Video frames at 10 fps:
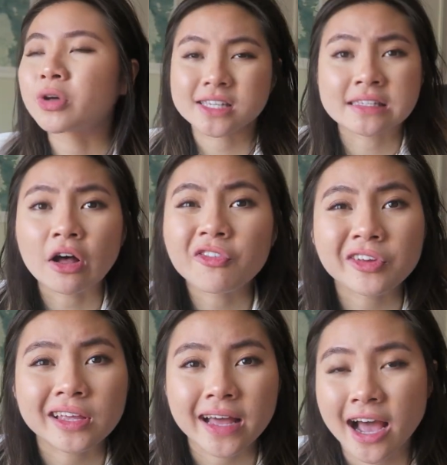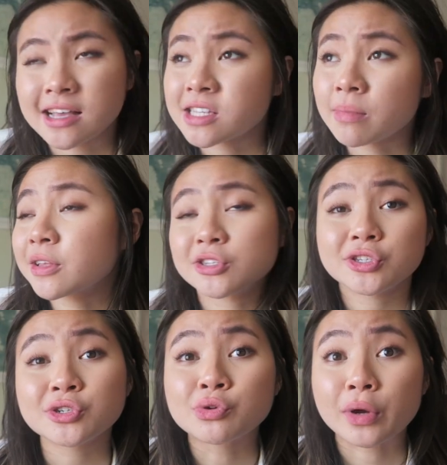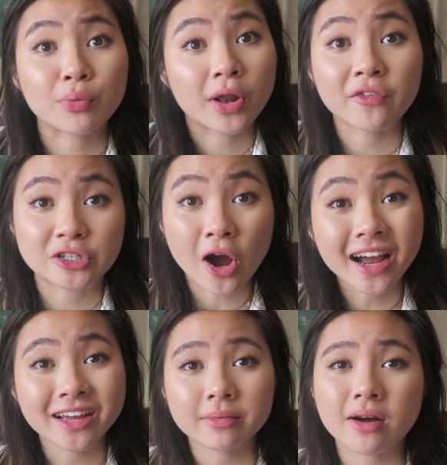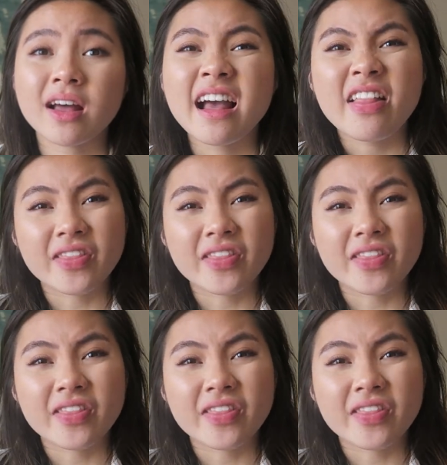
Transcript: with a selfie that has something to do with whatever you're talking about.